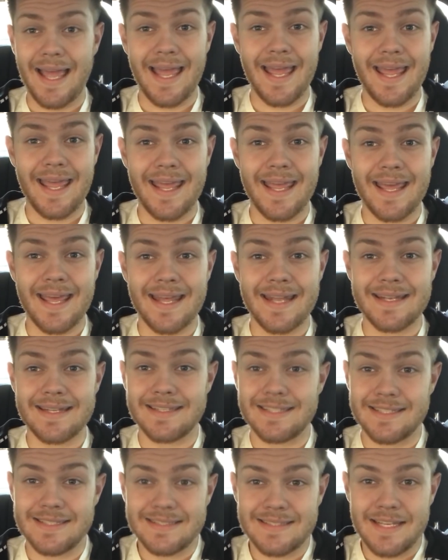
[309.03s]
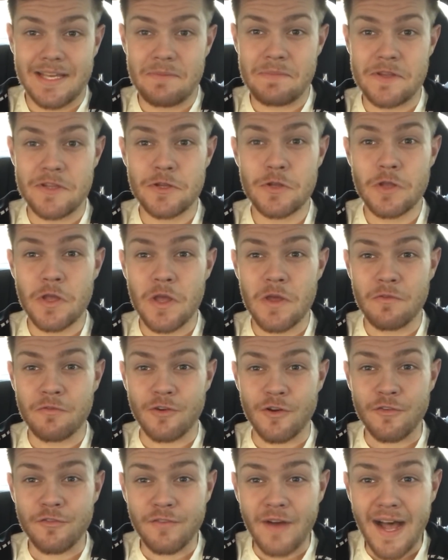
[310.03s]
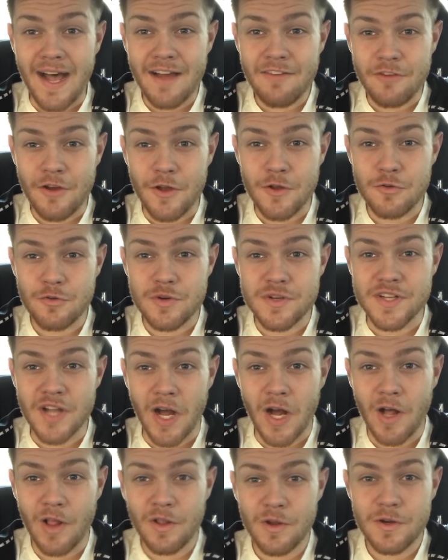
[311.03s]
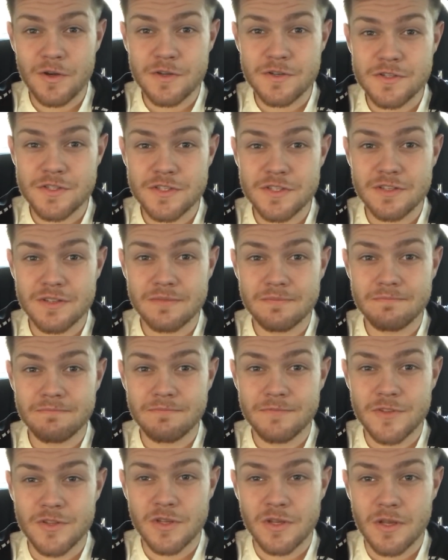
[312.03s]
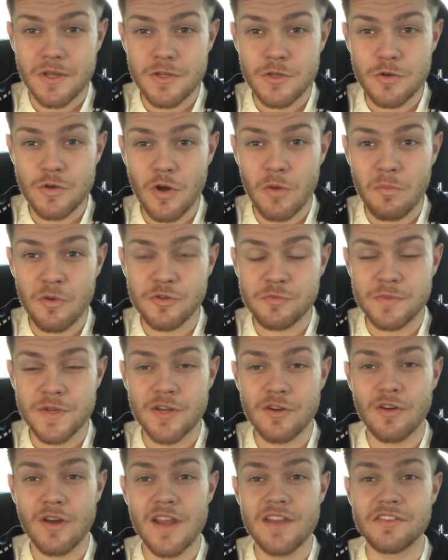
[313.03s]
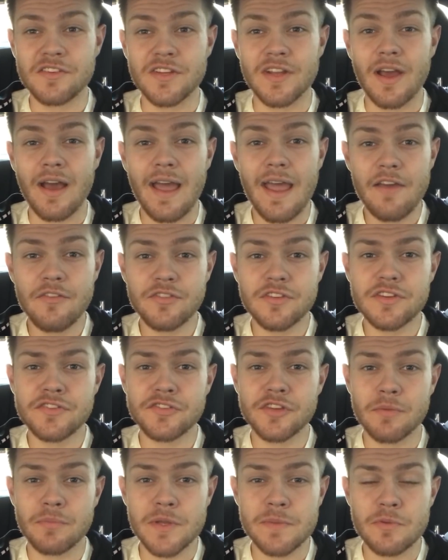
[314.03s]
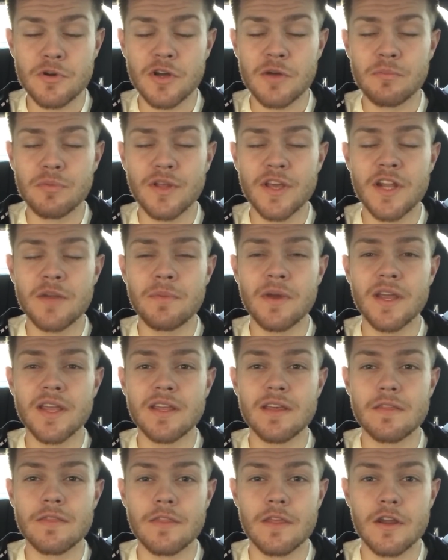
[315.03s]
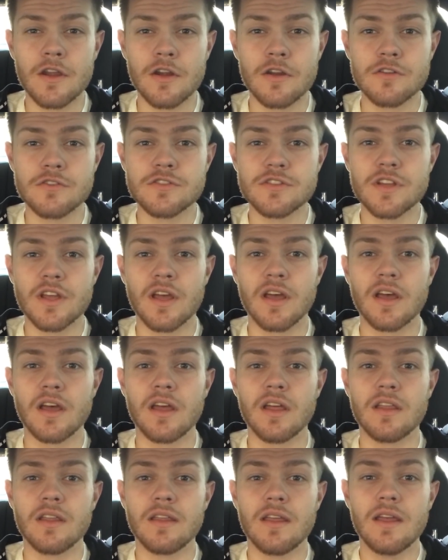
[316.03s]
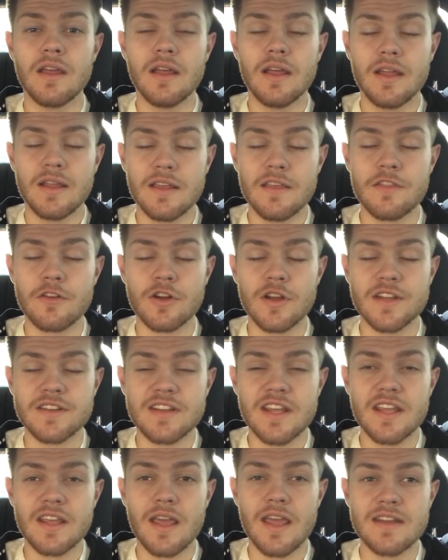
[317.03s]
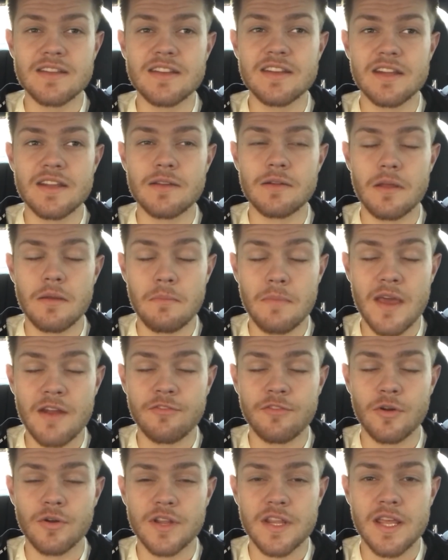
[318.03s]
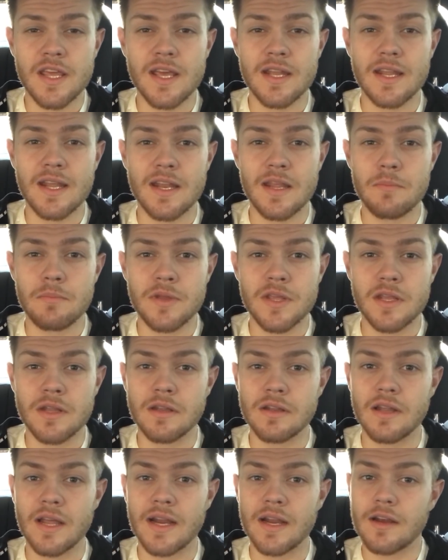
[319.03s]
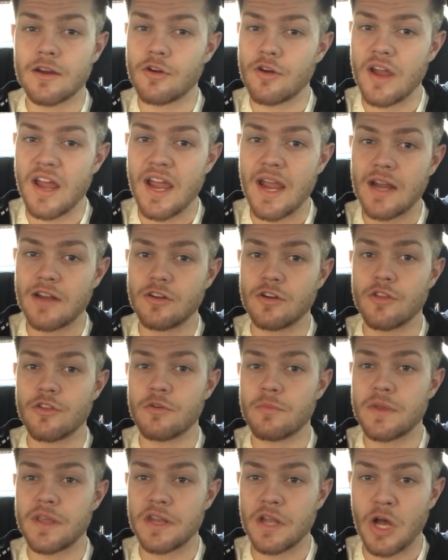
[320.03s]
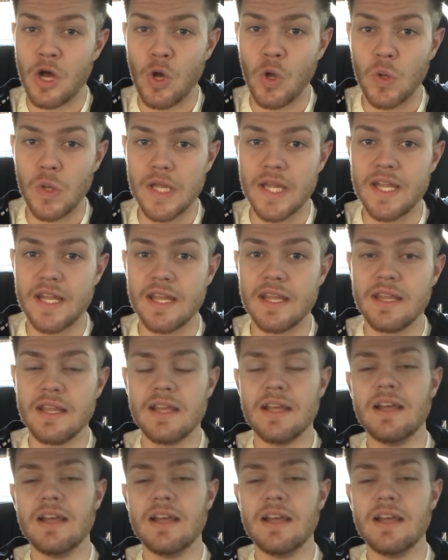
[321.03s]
and I mean, for $500, you'd almost be crazy. Now, I have seen some people complain about getting their intake 18 manifold in and it being like cracked or there being a hole in it.